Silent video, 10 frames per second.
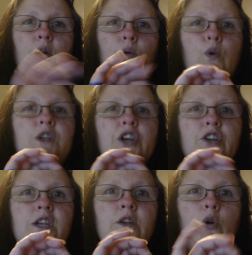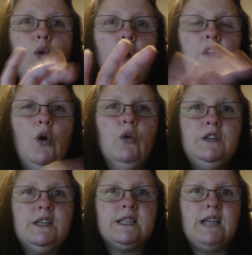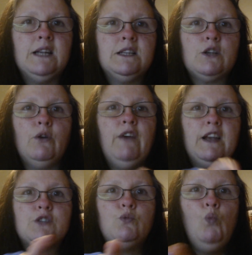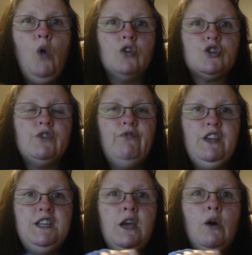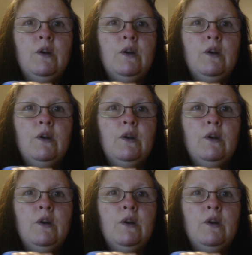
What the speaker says: which I didn't quite understand, so I've had to watch a video,